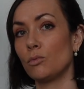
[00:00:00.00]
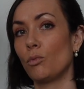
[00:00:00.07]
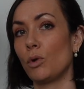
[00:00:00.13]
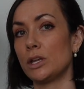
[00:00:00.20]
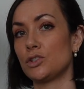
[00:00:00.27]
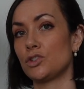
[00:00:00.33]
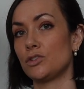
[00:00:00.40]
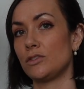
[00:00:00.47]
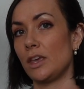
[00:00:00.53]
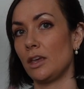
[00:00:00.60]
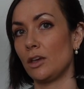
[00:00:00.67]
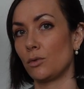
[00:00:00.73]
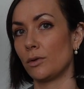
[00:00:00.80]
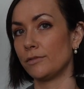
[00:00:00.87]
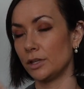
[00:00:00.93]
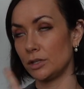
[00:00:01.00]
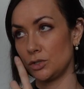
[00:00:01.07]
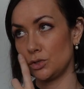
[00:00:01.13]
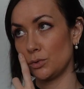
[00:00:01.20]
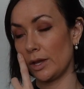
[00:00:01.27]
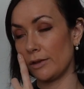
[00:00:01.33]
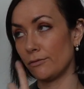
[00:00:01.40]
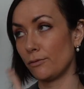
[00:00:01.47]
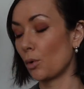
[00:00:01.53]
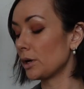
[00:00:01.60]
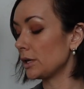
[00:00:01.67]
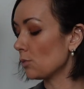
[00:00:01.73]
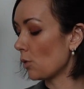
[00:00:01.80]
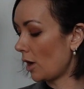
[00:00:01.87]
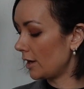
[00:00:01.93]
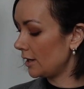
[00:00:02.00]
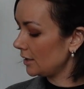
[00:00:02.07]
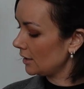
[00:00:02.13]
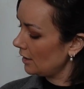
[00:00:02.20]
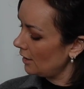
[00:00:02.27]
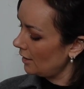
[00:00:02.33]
which they equivalent to a 41,